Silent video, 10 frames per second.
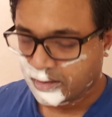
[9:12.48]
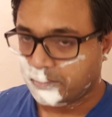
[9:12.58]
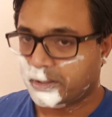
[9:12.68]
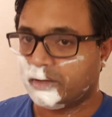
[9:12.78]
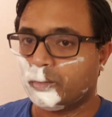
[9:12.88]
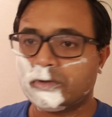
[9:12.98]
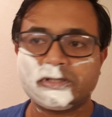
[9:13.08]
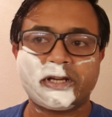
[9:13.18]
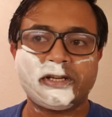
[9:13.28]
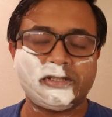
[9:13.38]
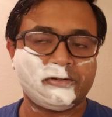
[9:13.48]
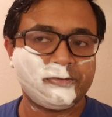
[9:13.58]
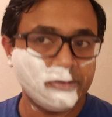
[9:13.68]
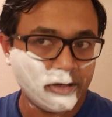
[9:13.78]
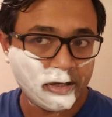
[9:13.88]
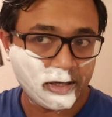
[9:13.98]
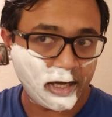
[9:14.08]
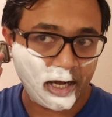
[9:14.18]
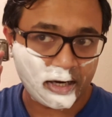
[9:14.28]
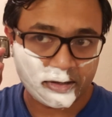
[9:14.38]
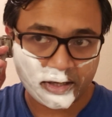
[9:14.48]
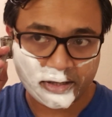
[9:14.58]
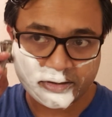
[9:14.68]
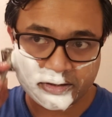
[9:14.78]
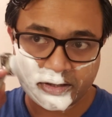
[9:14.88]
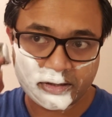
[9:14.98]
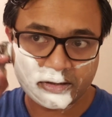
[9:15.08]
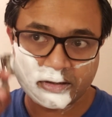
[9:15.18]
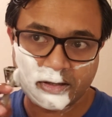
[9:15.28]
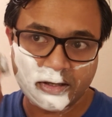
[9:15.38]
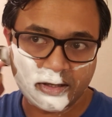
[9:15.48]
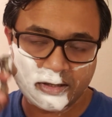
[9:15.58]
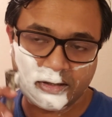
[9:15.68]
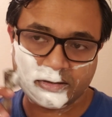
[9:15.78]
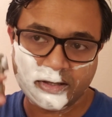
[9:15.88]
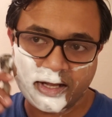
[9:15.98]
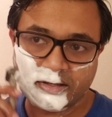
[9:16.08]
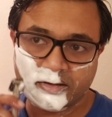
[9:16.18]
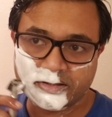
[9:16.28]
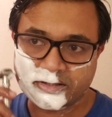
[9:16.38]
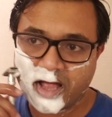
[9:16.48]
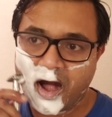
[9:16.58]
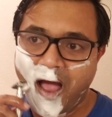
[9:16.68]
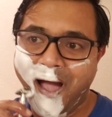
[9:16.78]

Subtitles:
But the worst case of underhydrating the leather is that